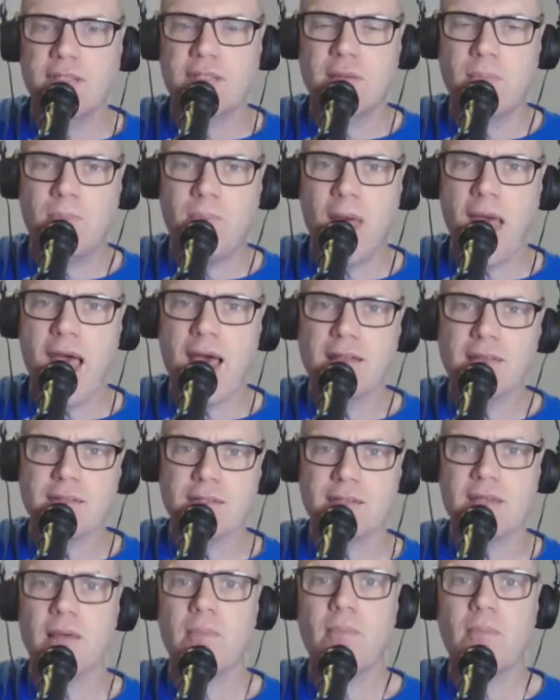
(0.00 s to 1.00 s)
to
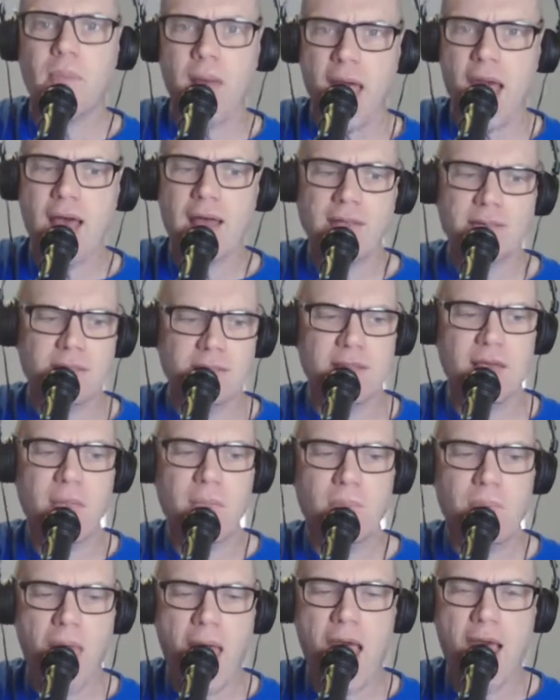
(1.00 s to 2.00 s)
bounce, bounce,
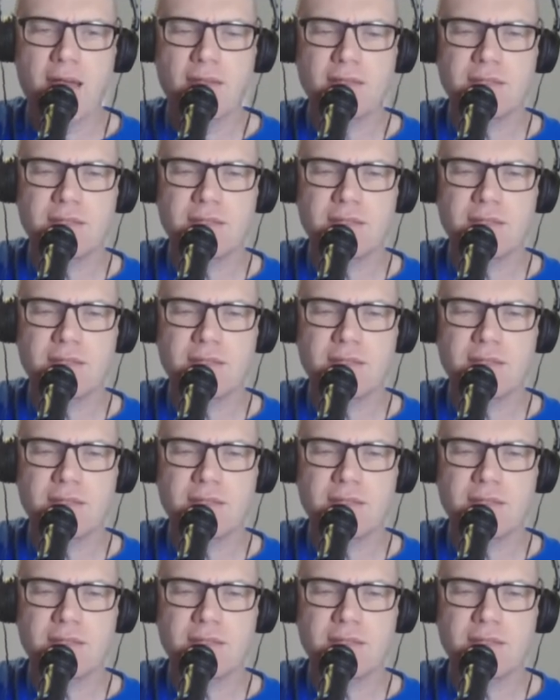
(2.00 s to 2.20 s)
bounce,